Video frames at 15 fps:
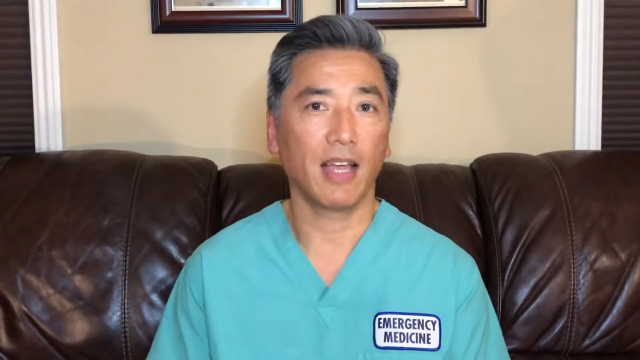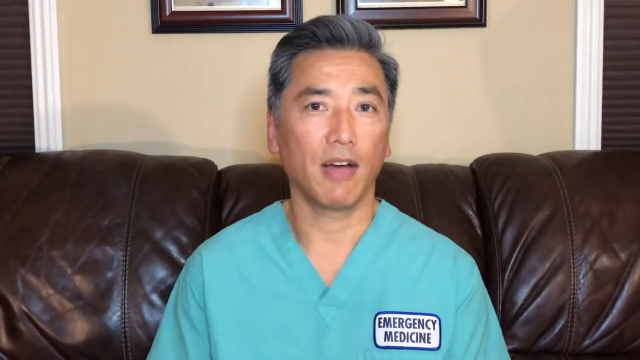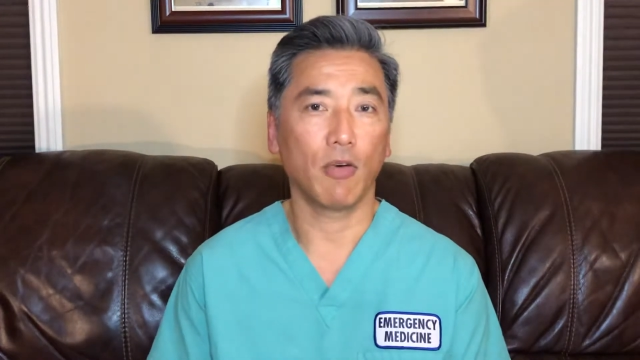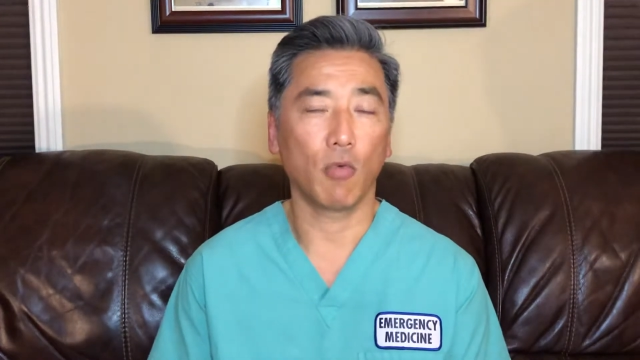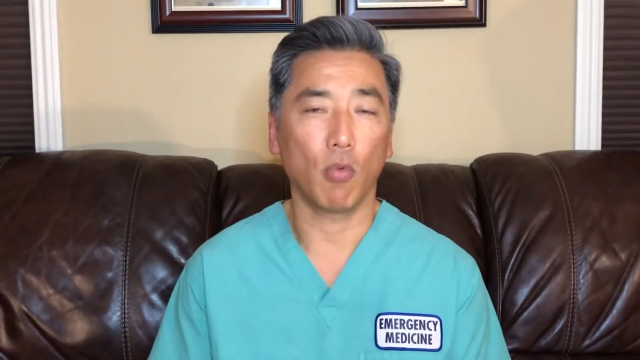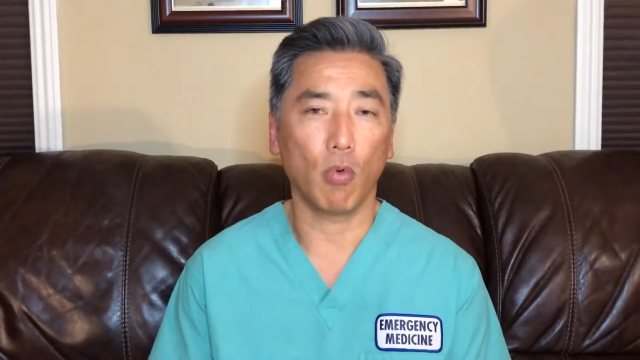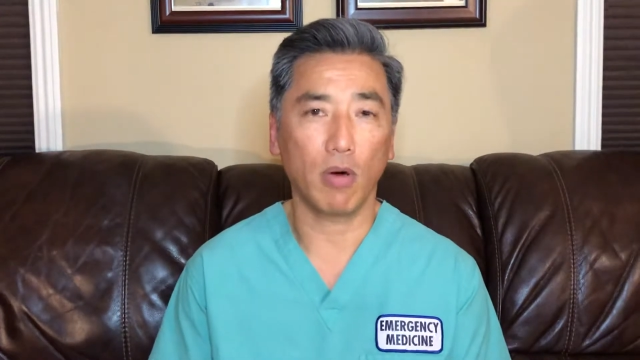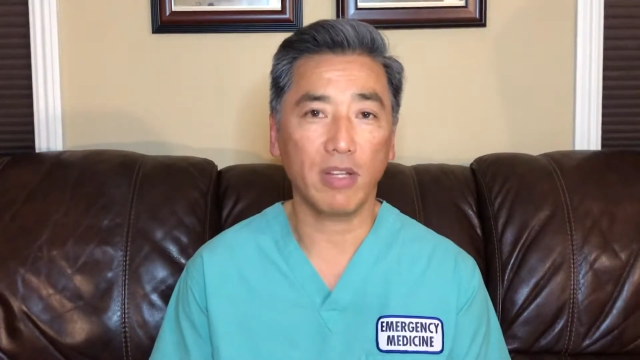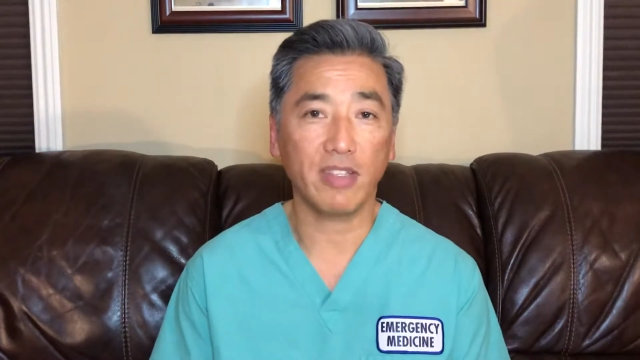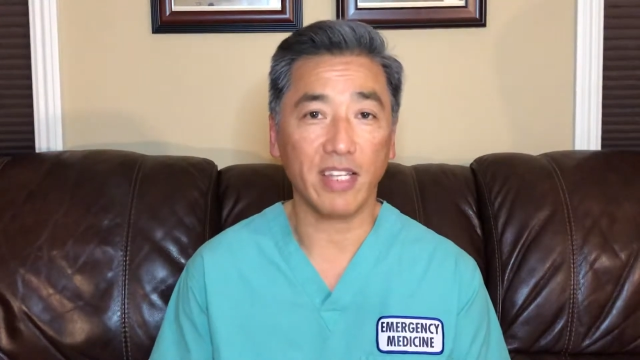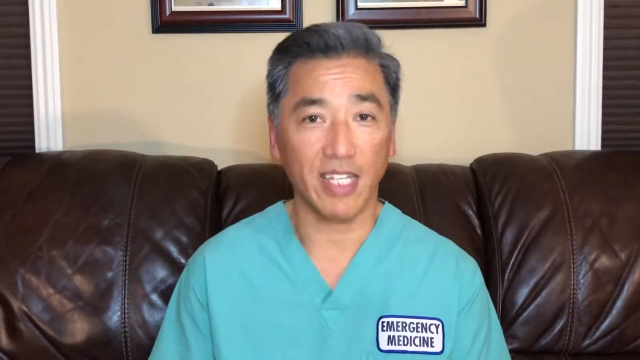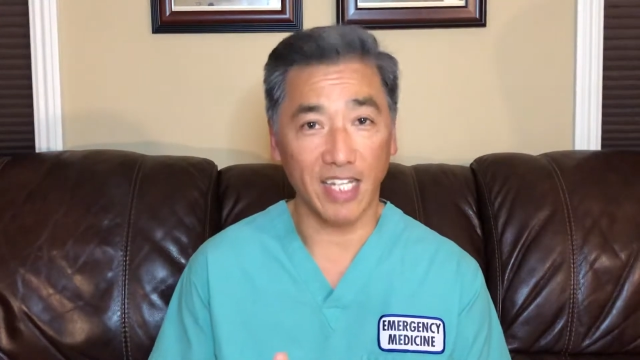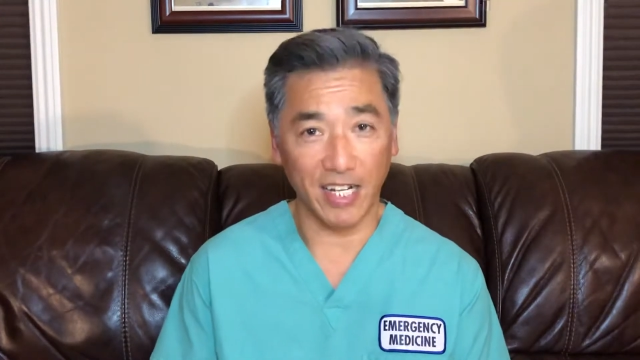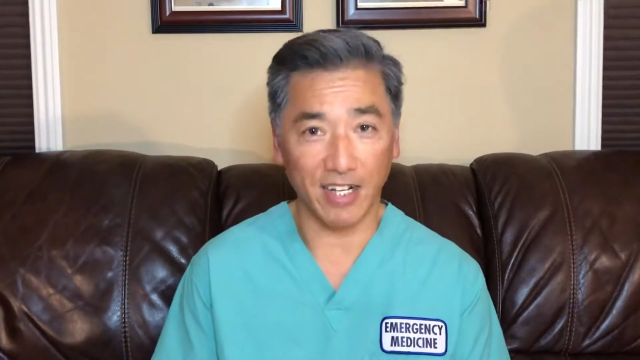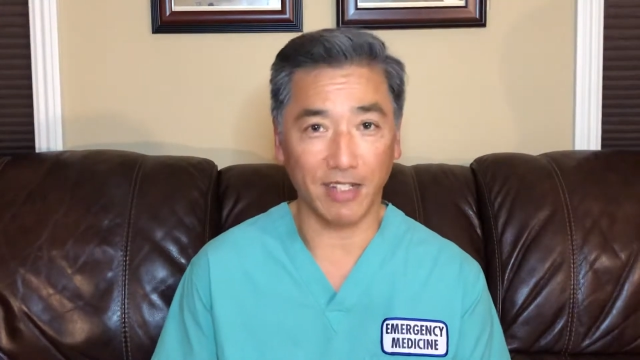Once I
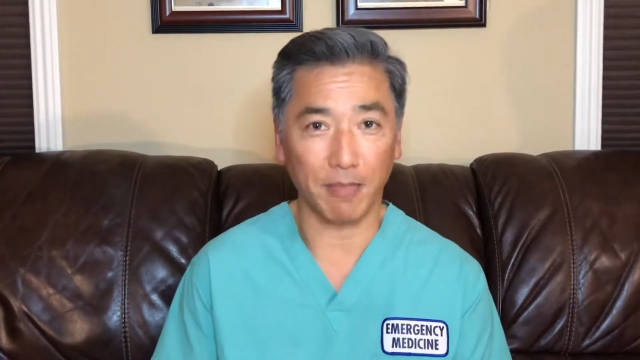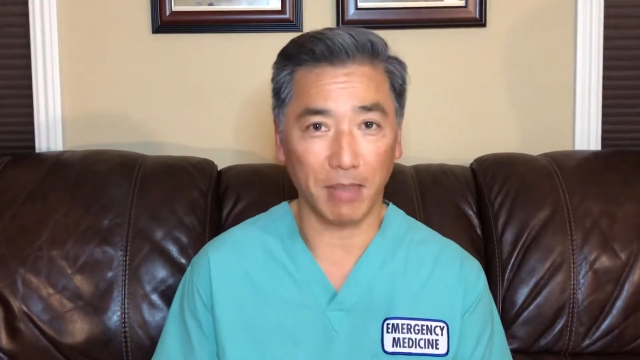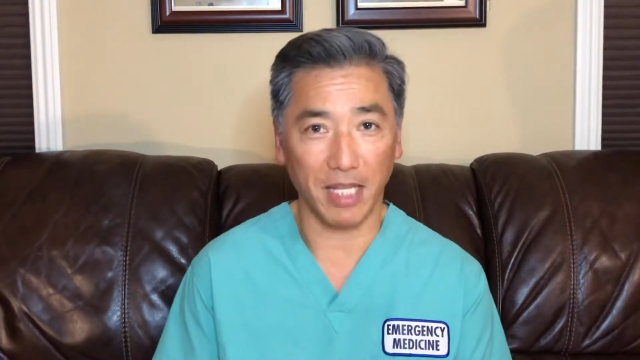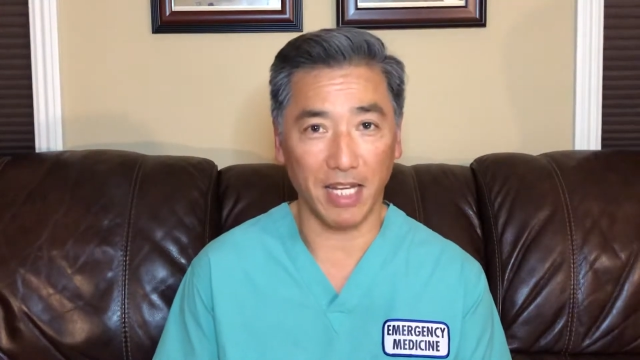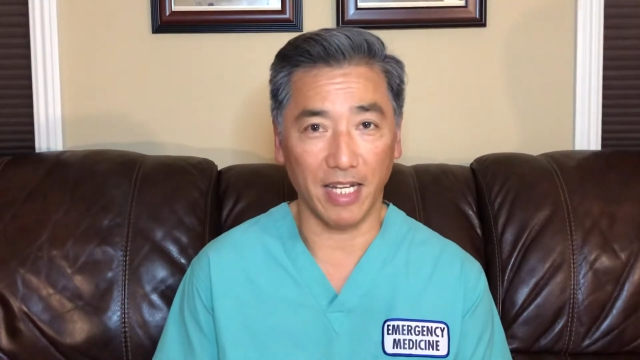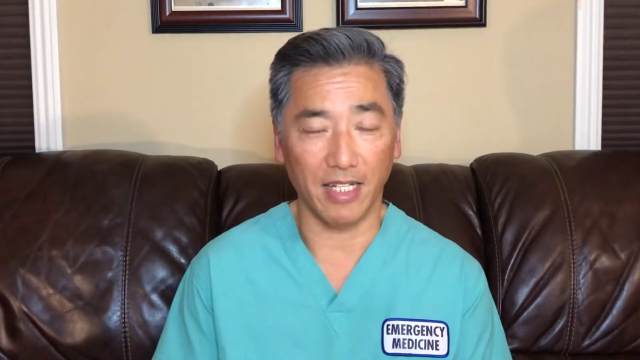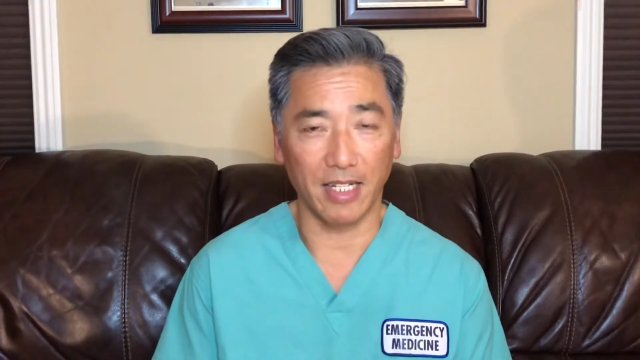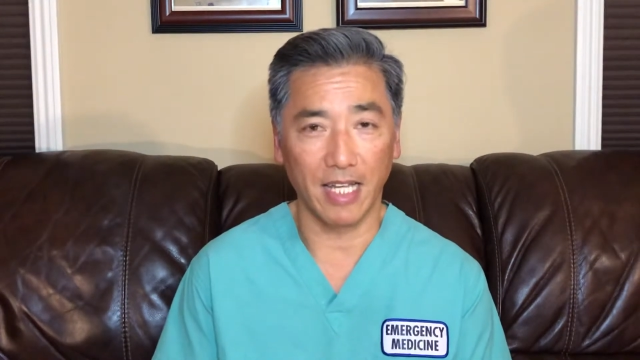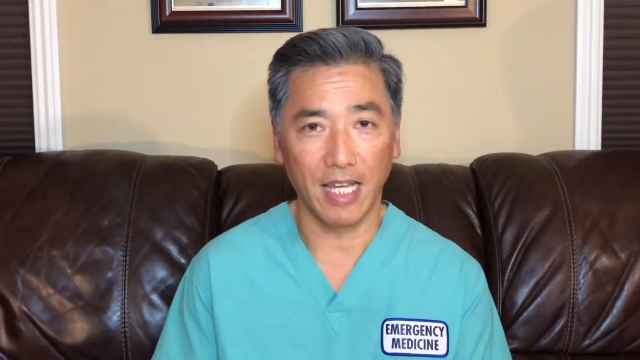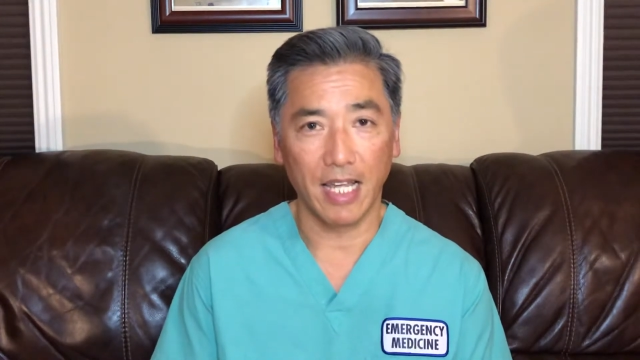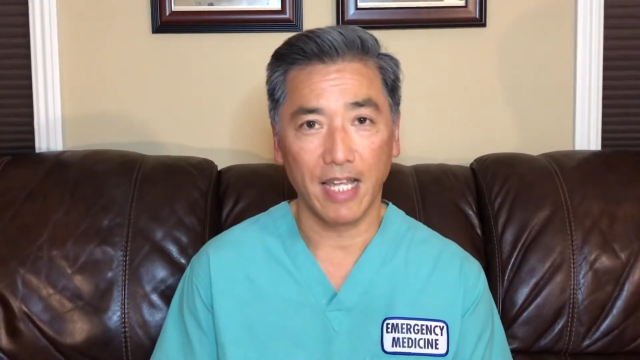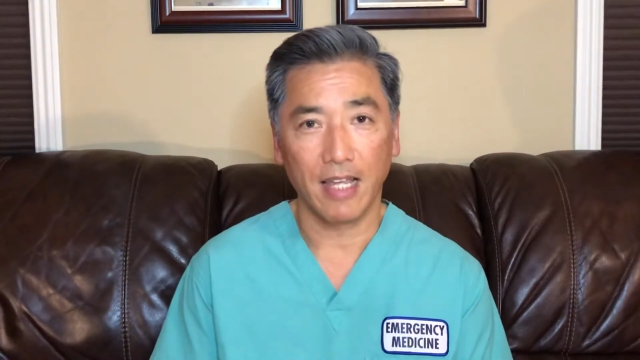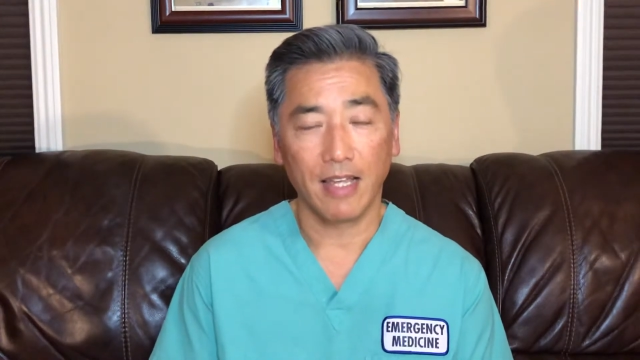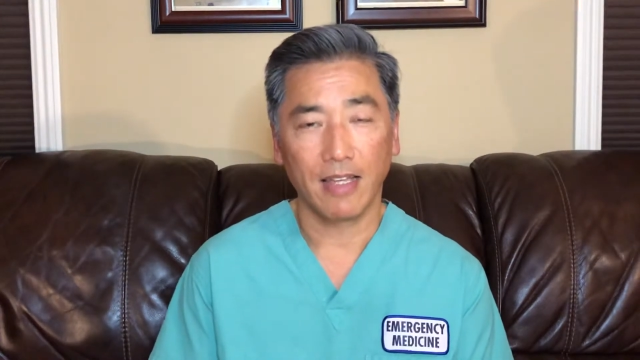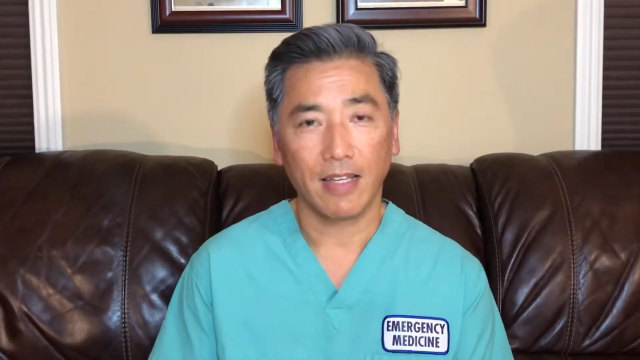get on the plane,
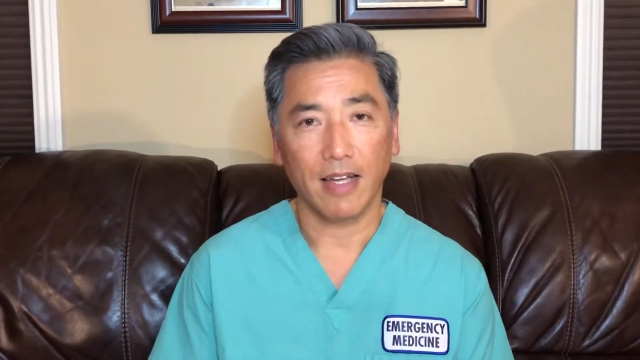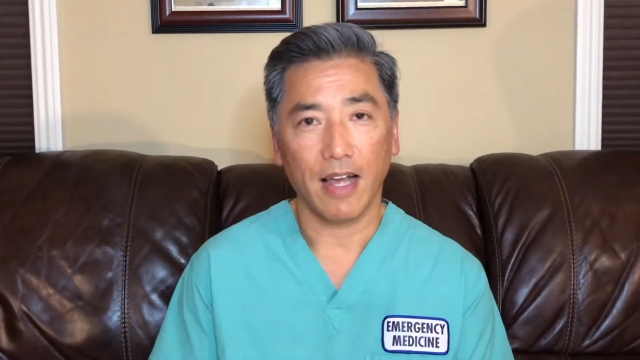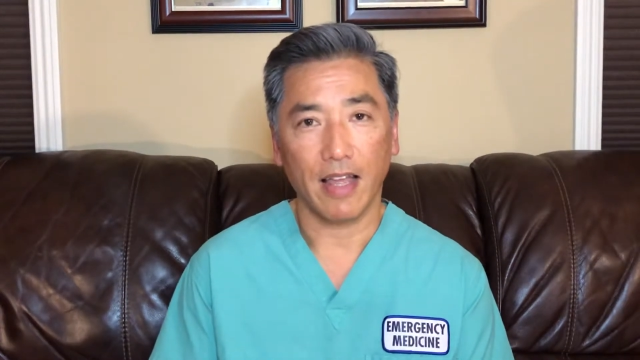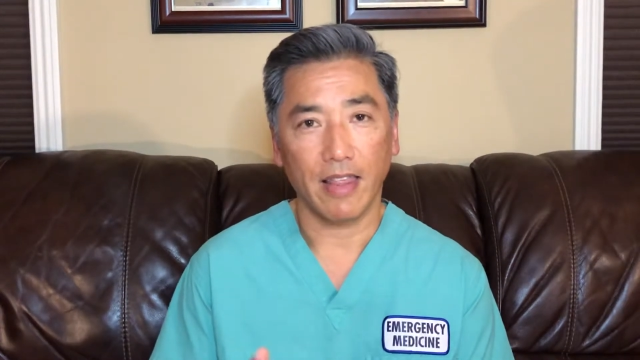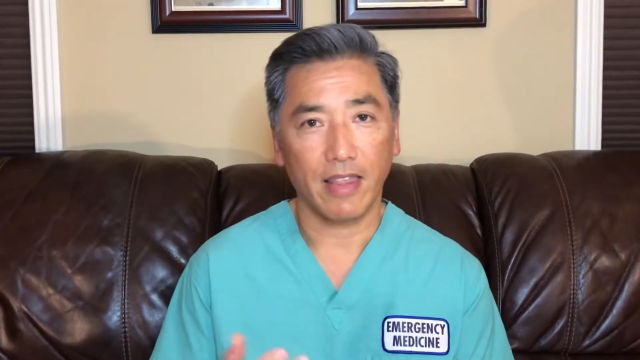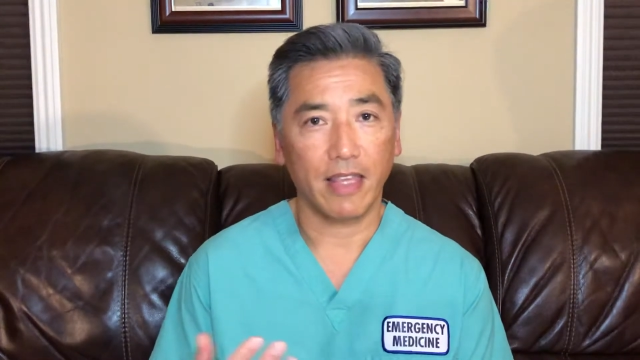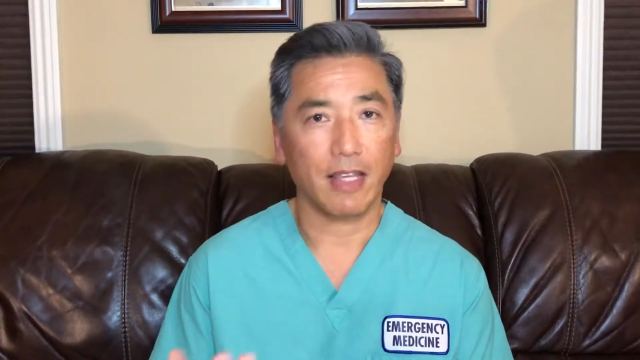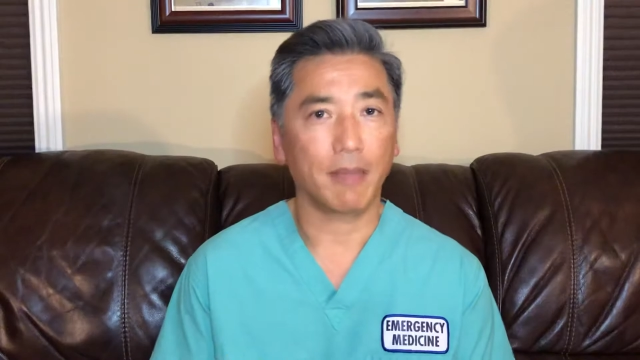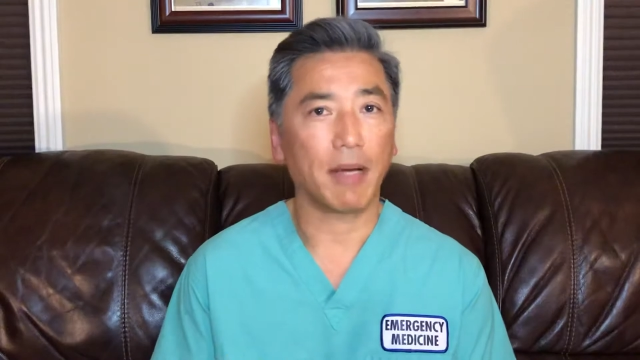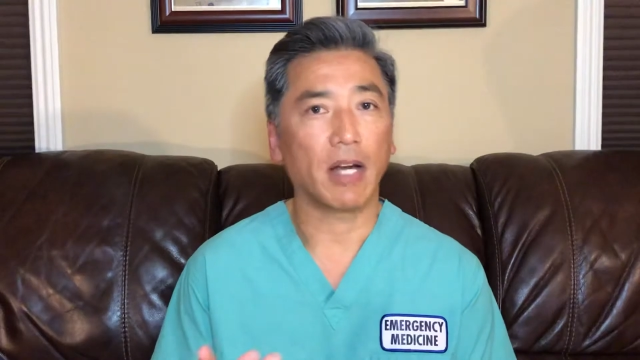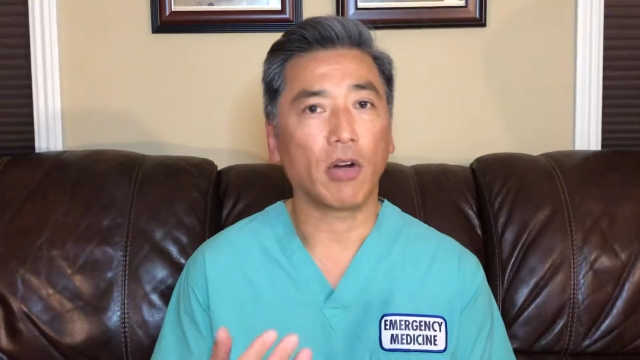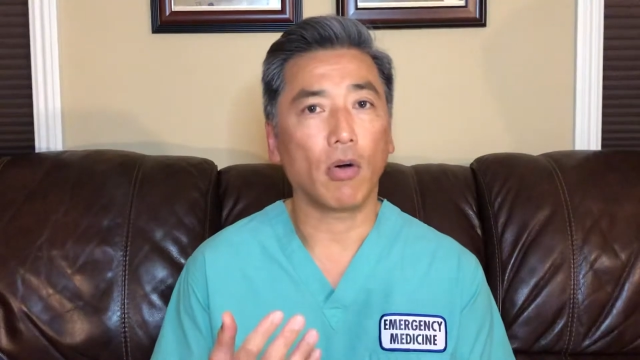I think about